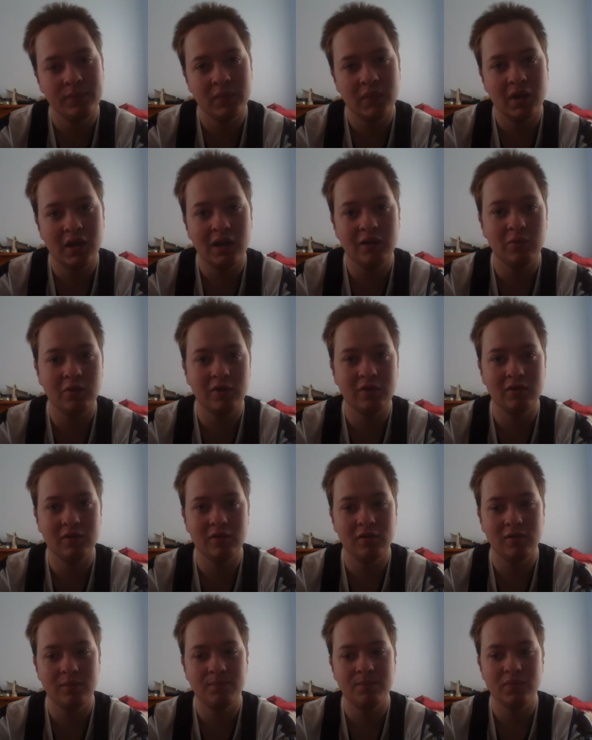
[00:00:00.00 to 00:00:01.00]

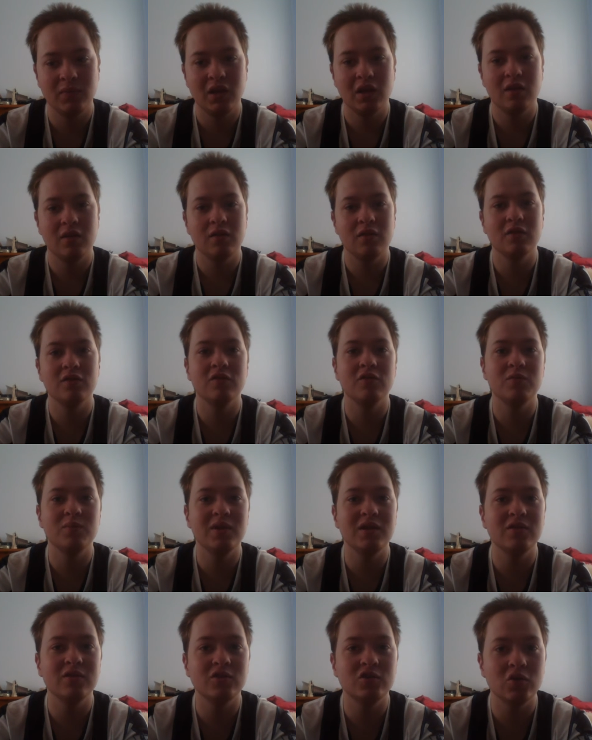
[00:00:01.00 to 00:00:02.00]
anyways this has
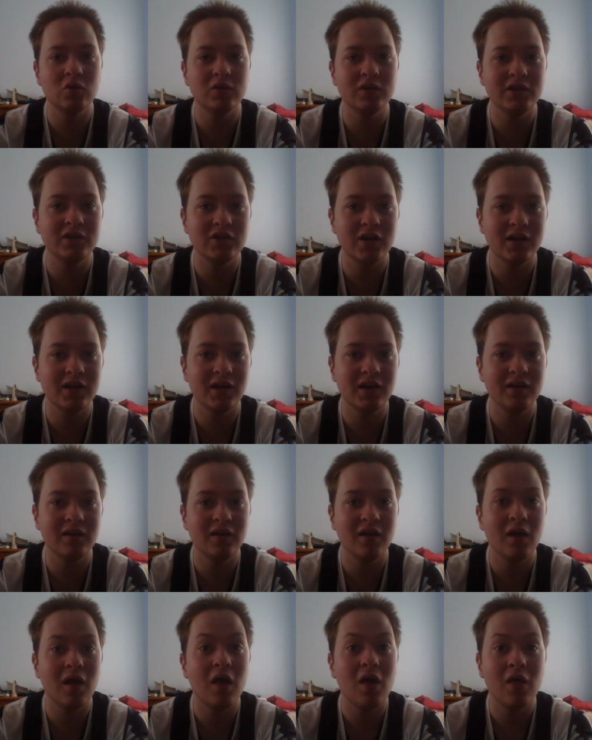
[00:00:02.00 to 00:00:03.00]
been the Geordie Jedi
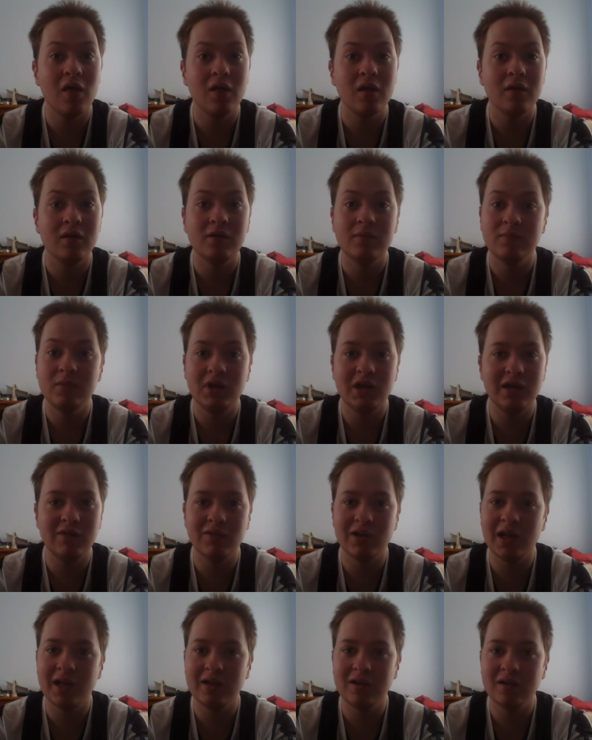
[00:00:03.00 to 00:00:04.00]
Leave
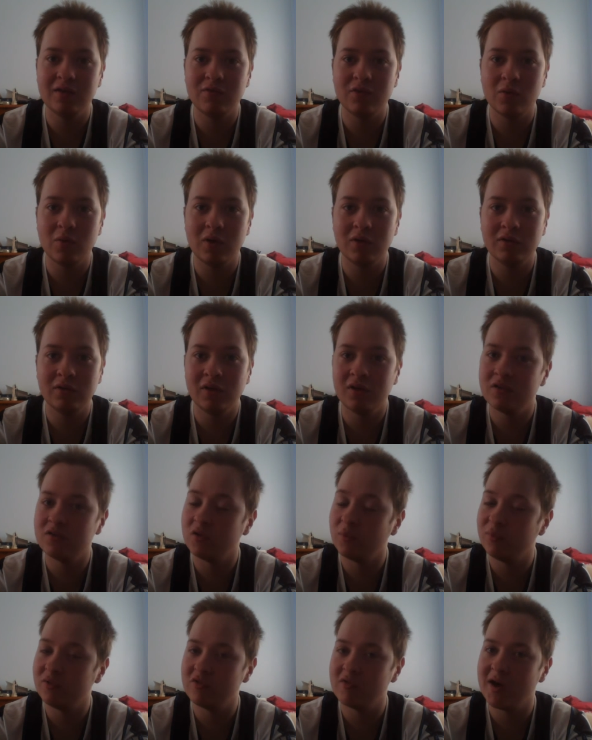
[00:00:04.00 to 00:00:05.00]
a like if you want,
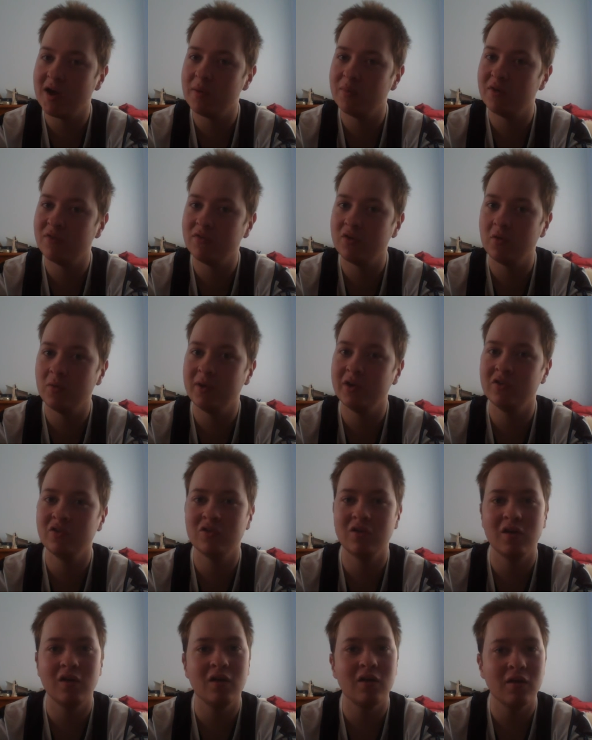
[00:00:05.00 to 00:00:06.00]
subscribe if you
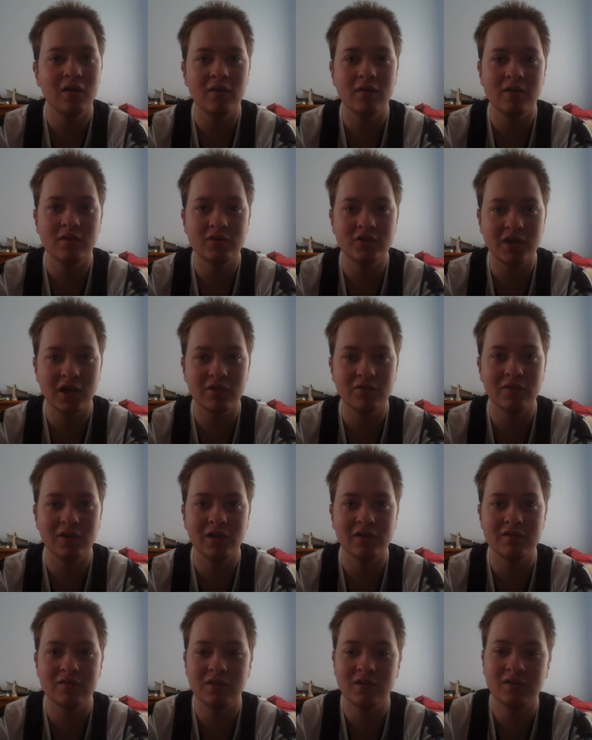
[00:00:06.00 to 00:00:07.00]
wish. Cheers for
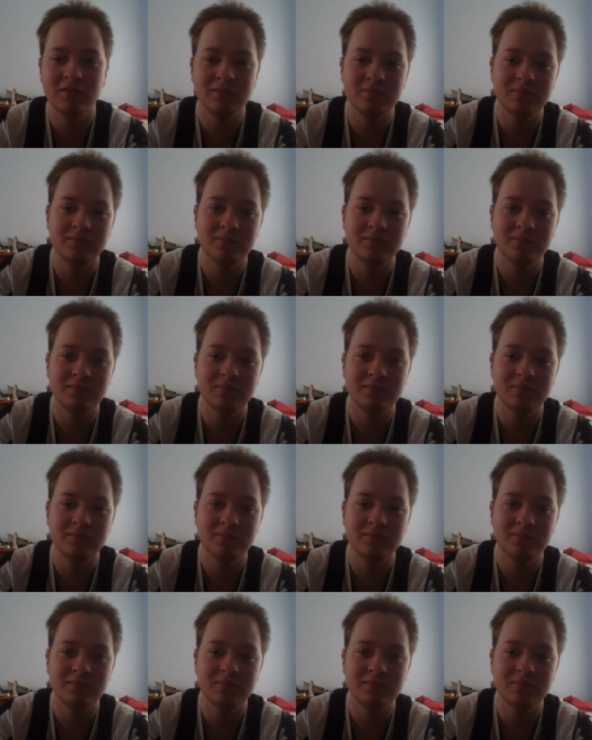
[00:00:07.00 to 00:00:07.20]
listening.